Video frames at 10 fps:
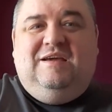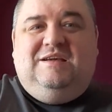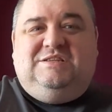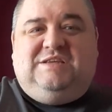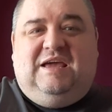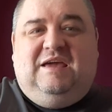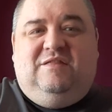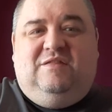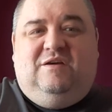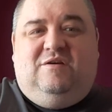
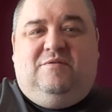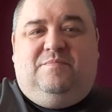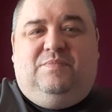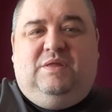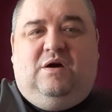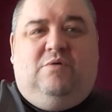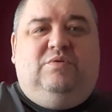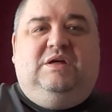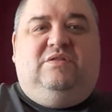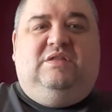saying that, oh,
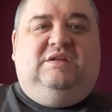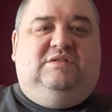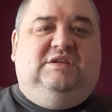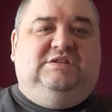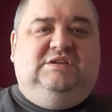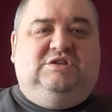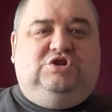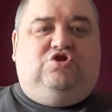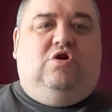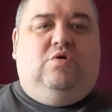this is a
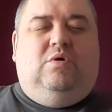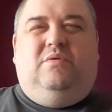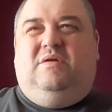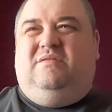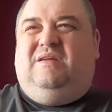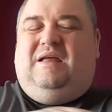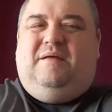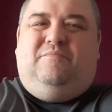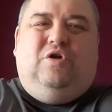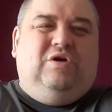stronger one, and
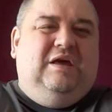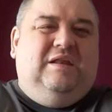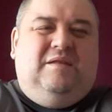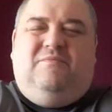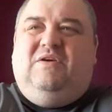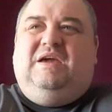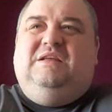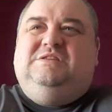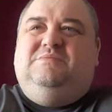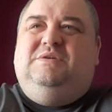I'm looking and I'm
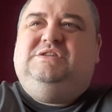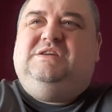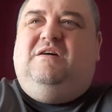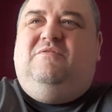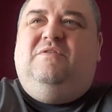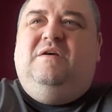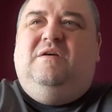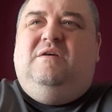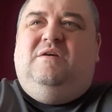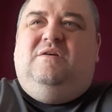thinking to myself,
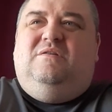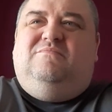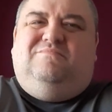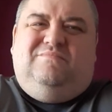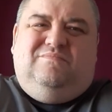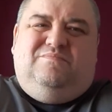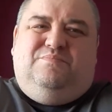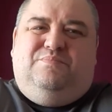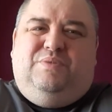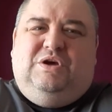
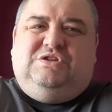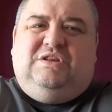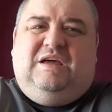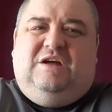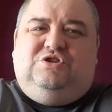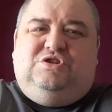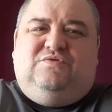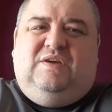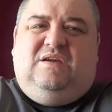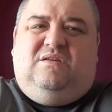personally, I just
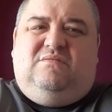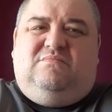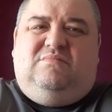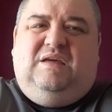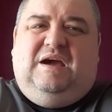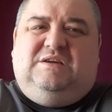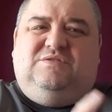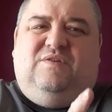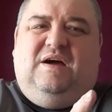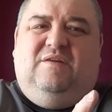think the
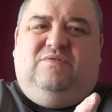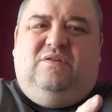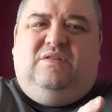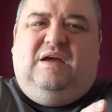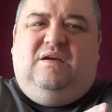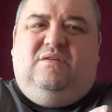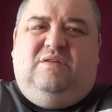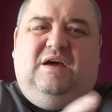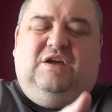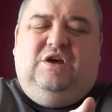X5 that
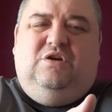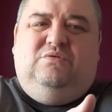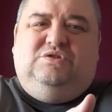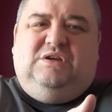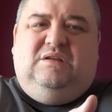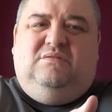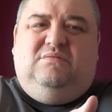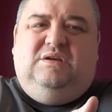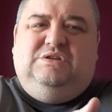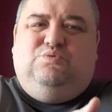they're using
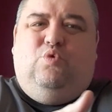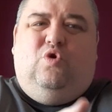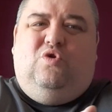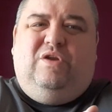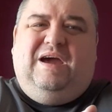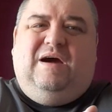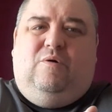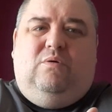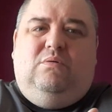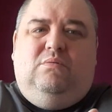is worn
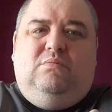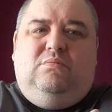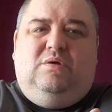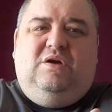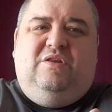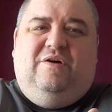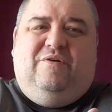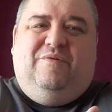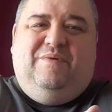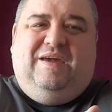out. You know
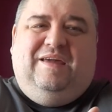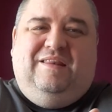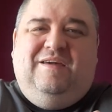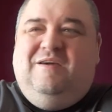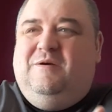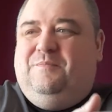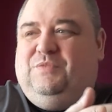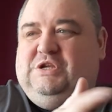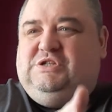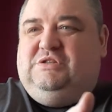what I mean? The